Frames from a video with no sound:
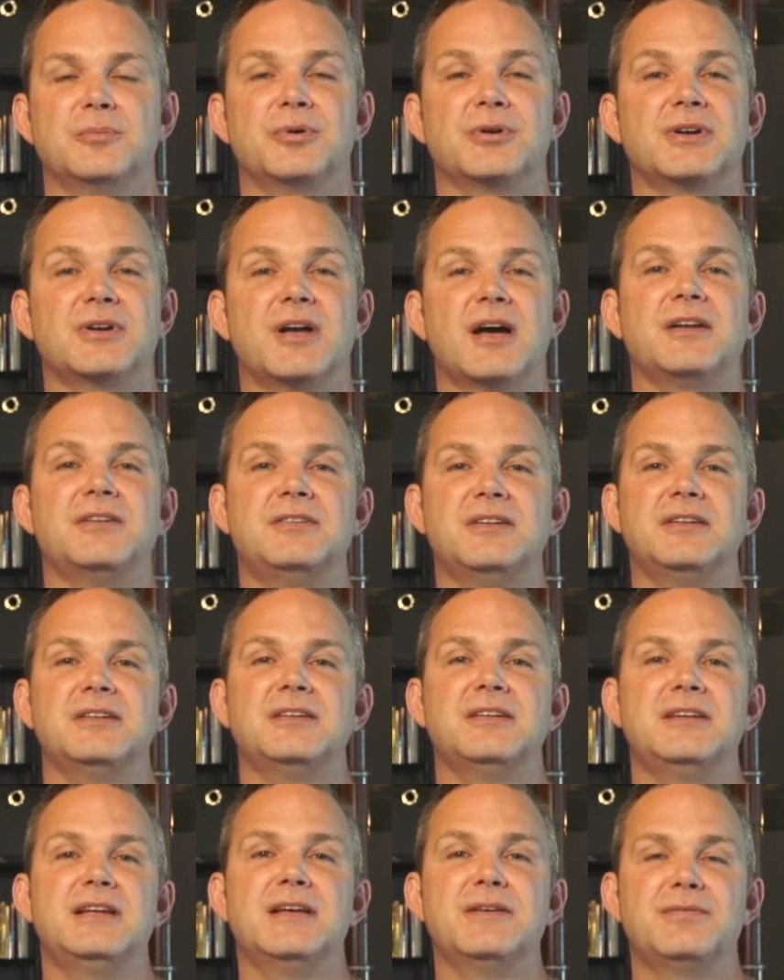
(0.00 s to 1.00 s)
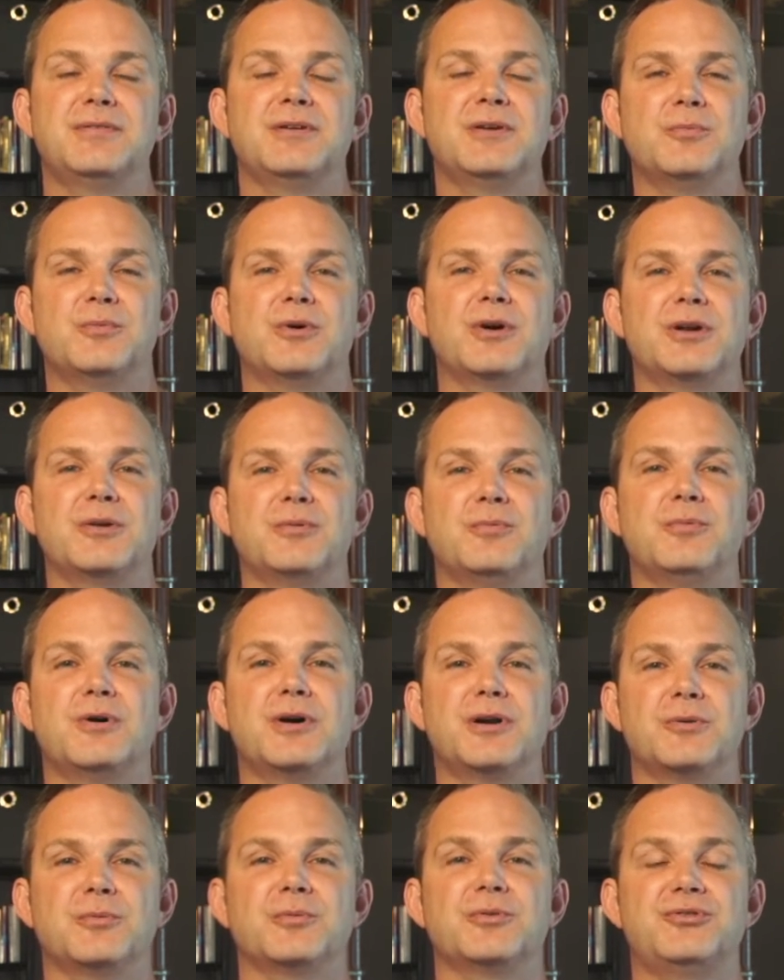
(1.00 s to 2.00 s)
But God didn't give him what he
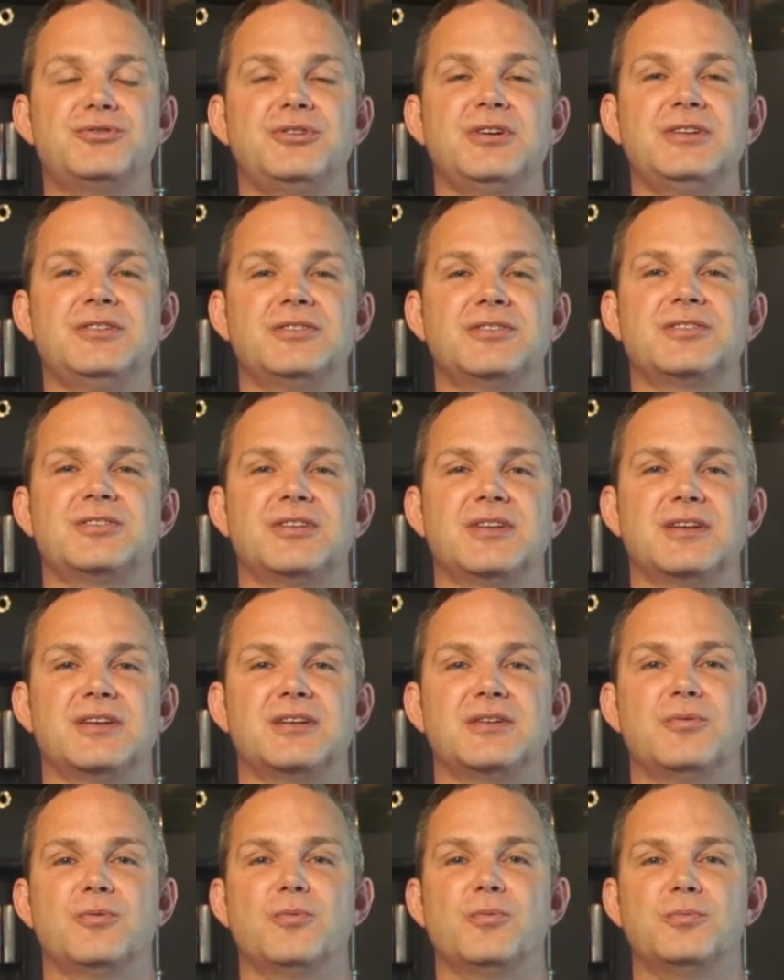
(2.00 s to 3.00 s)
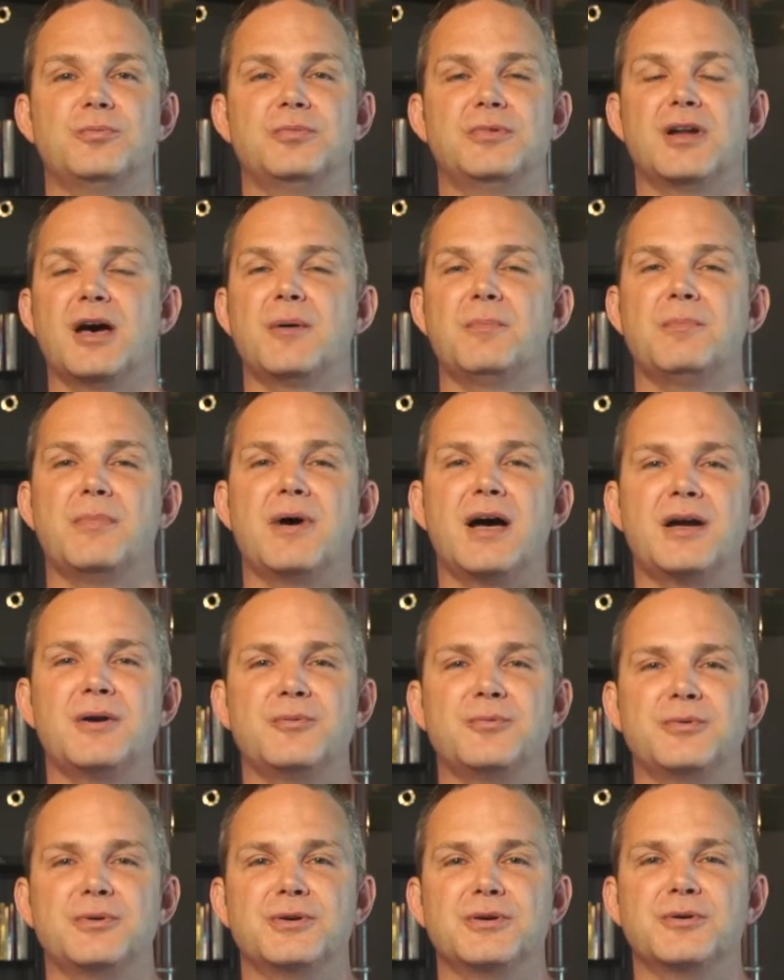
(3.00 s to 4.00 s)
wanted, Was Jesus said, Not my
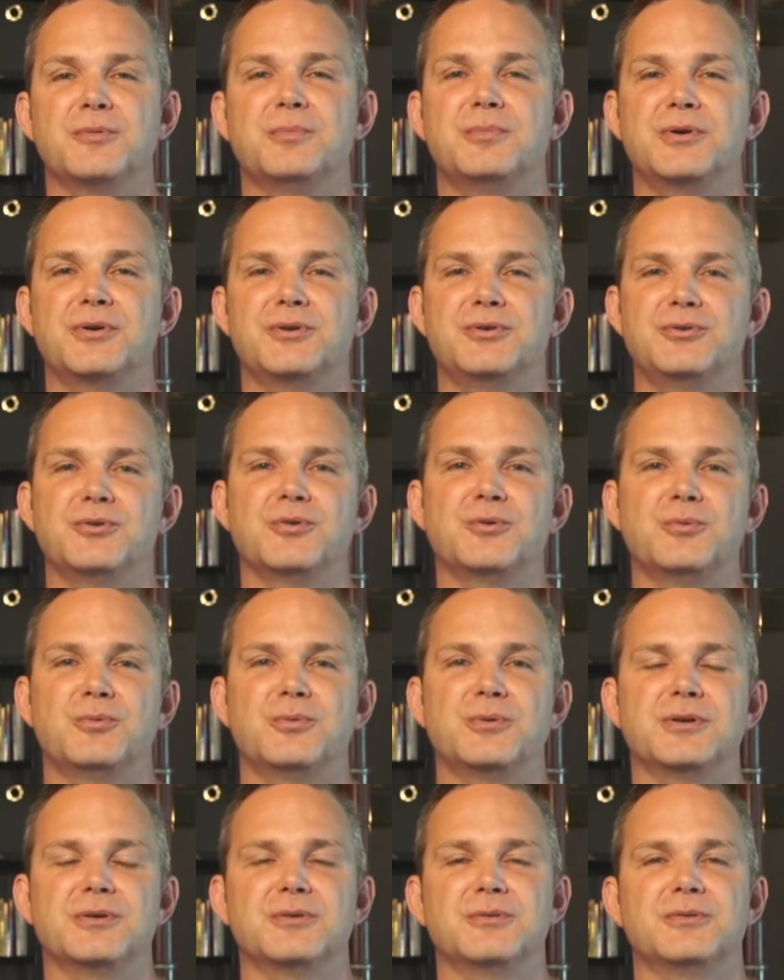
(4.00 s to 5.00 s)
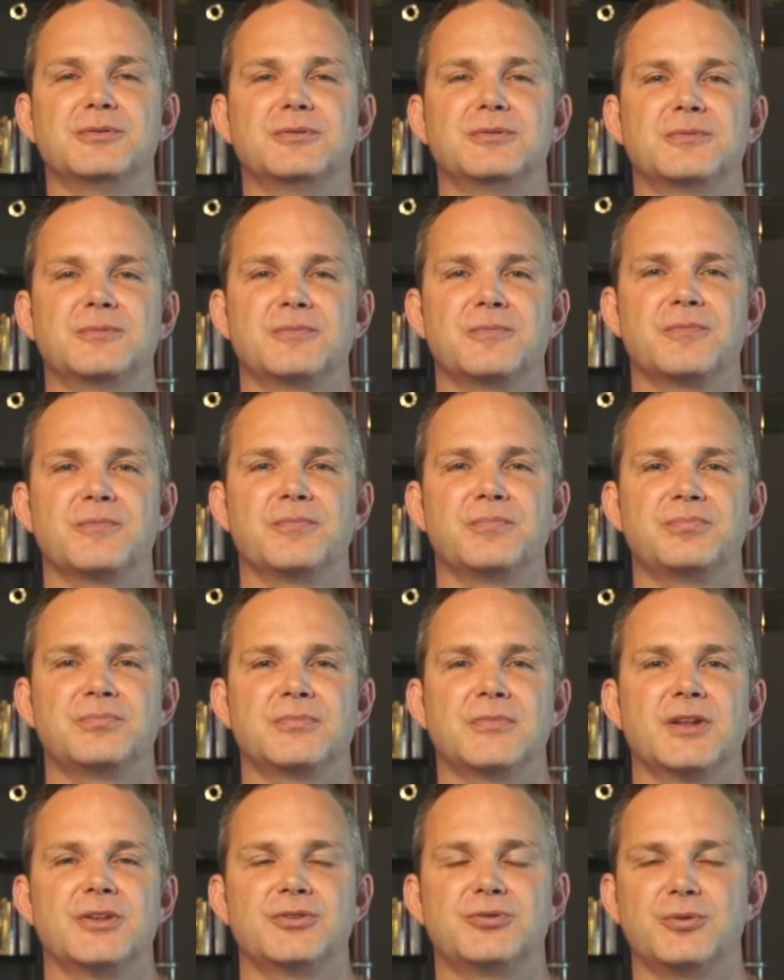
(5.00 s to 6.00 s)
will, but your will.
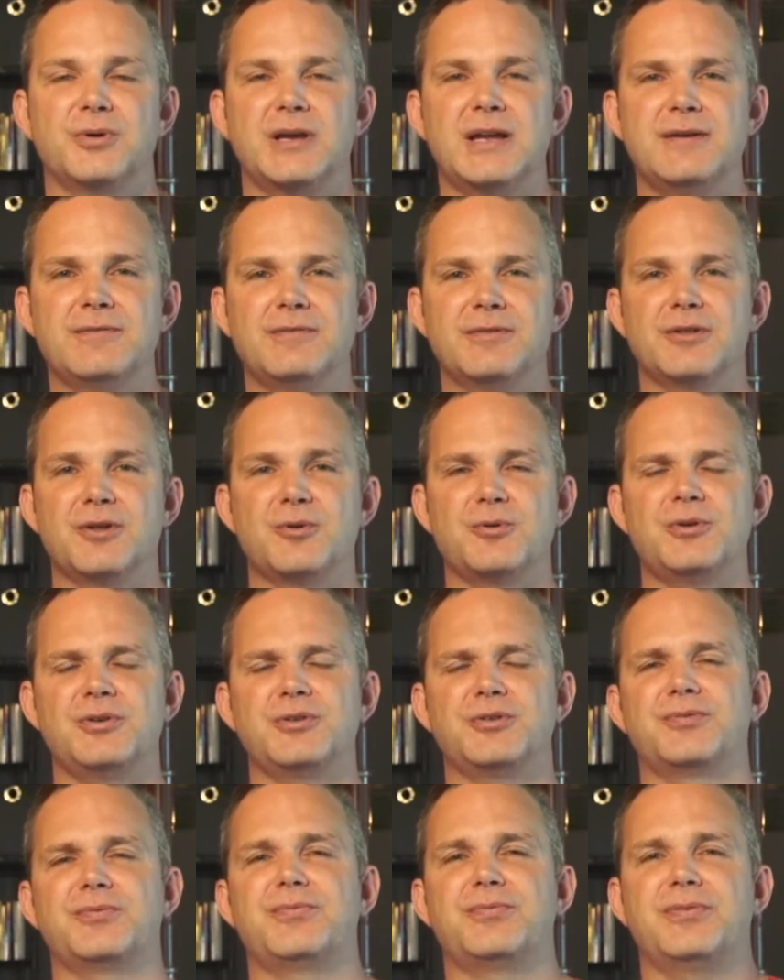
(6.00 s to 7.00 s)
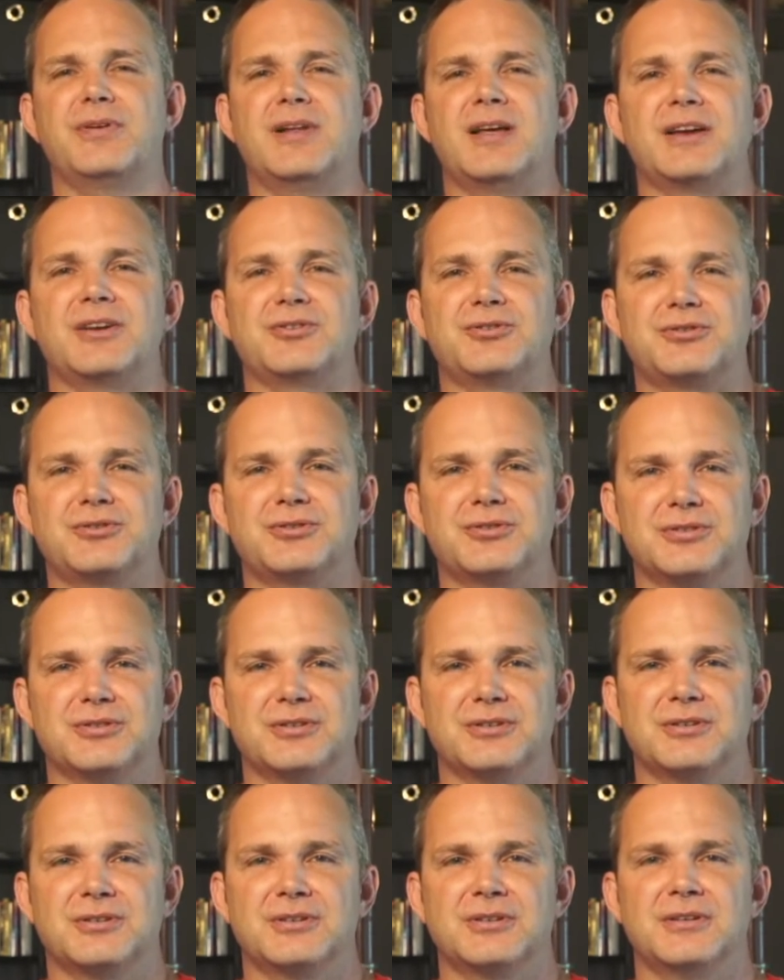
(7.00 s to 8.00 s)
So even though his flesh
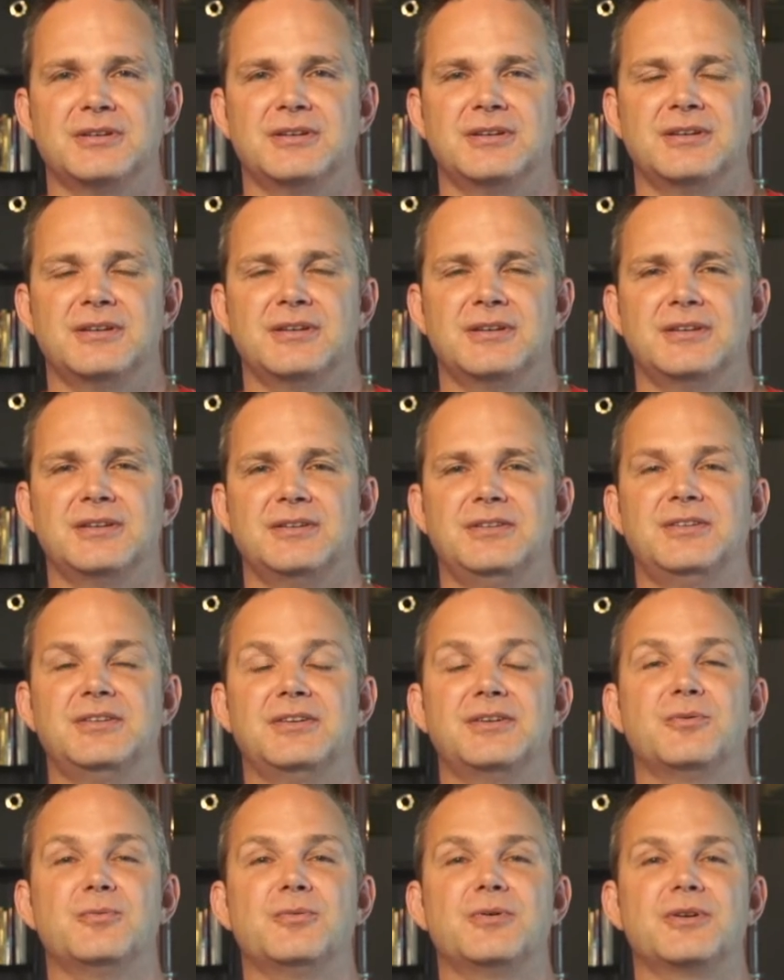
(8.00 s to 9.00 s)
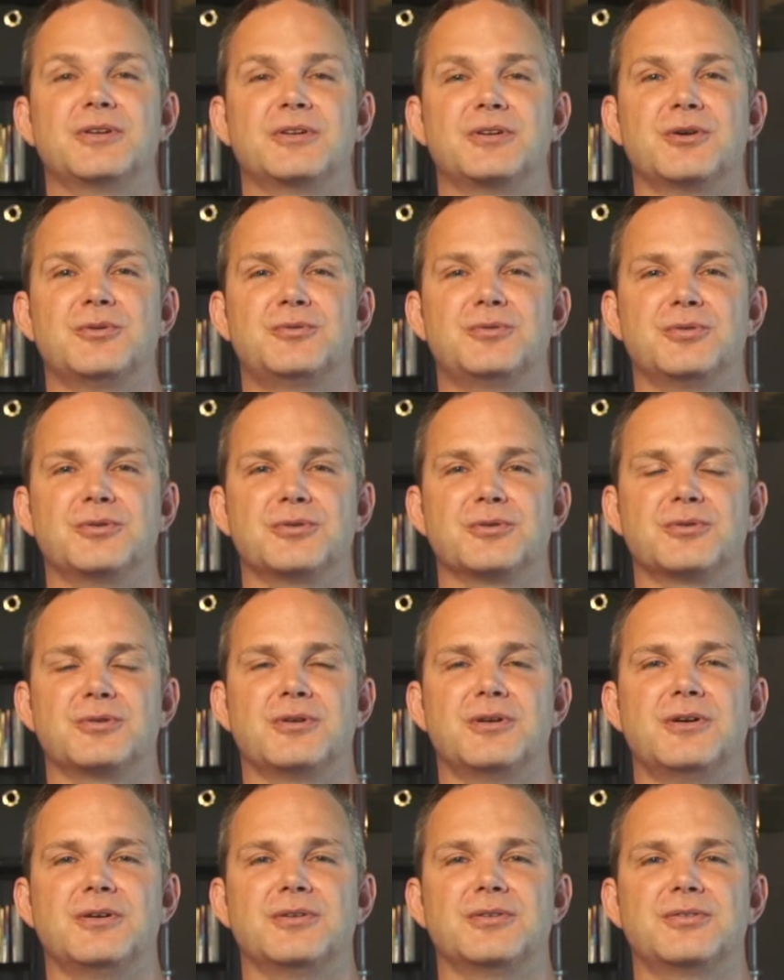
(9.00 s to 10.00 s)
didn't want to go to the
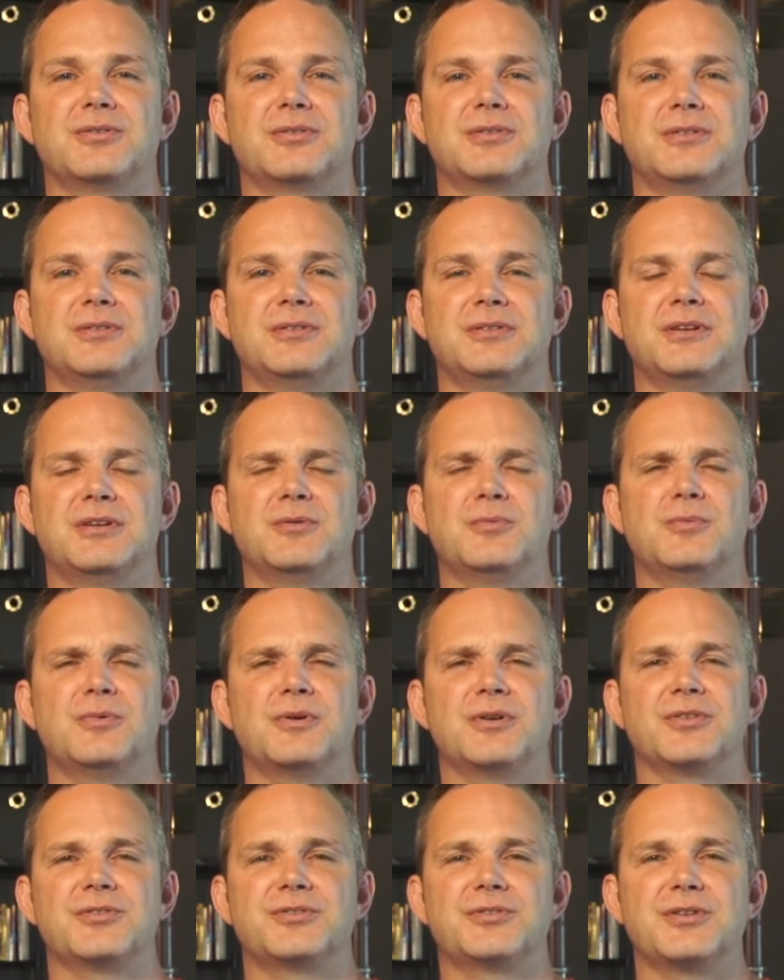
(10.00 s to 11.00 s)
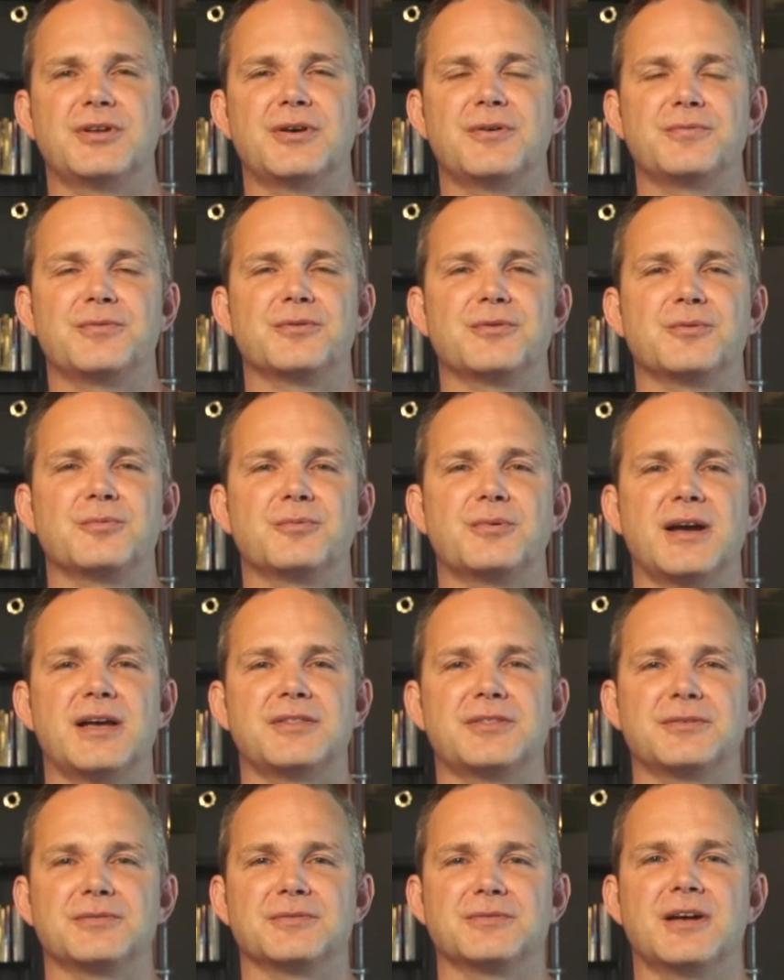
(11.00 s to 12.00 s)
cross, didn't want to suffer the
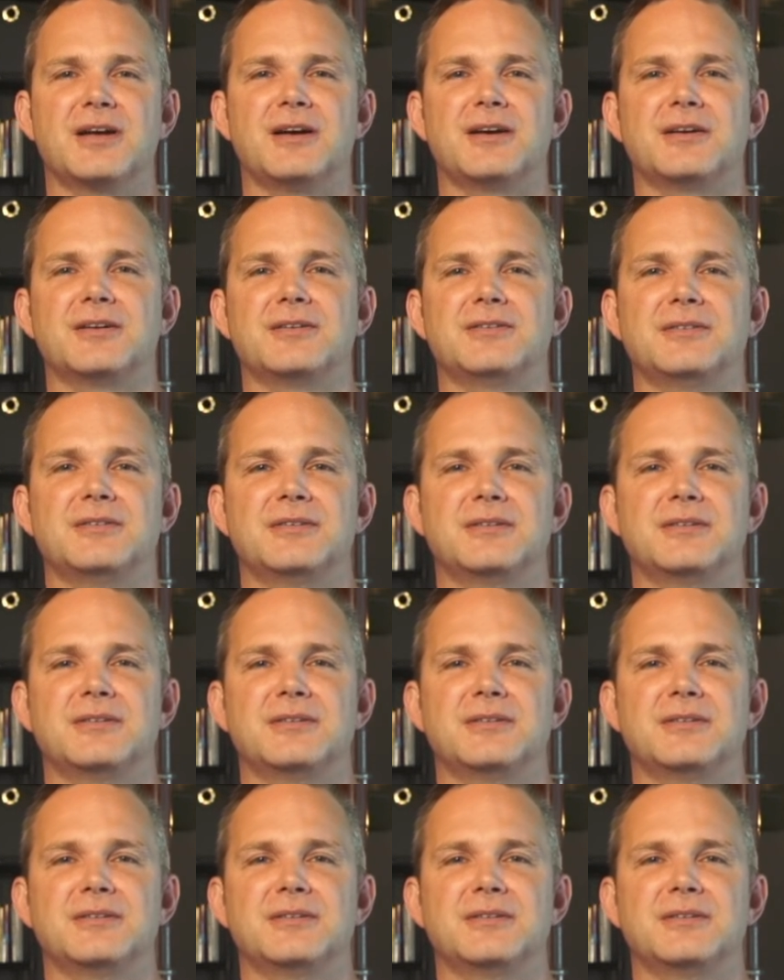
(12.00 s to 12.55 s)
wrath of God,